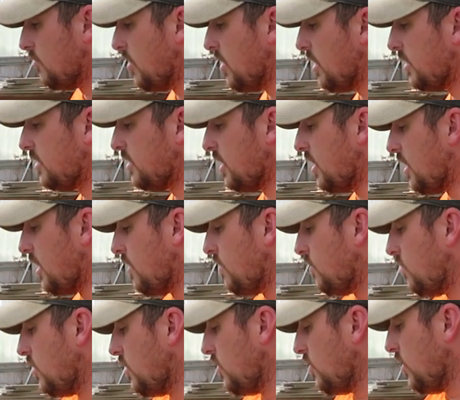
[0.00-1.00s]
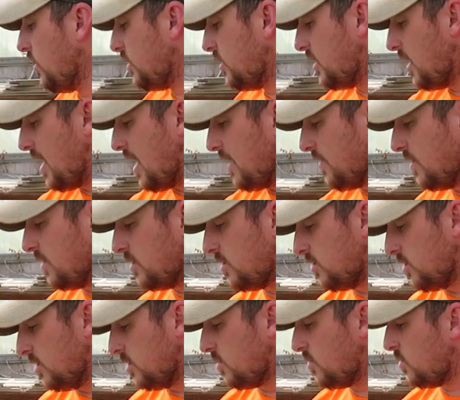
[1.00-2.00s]
But uh, one of the reasons I got
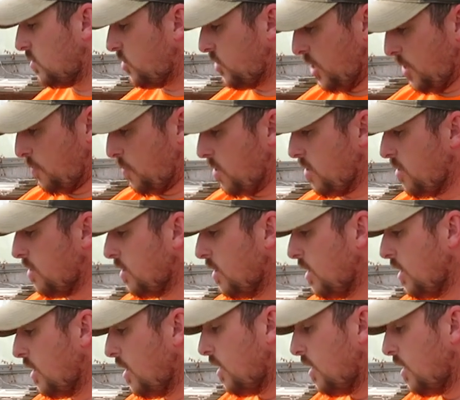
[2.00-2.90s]
this is it's cheaper.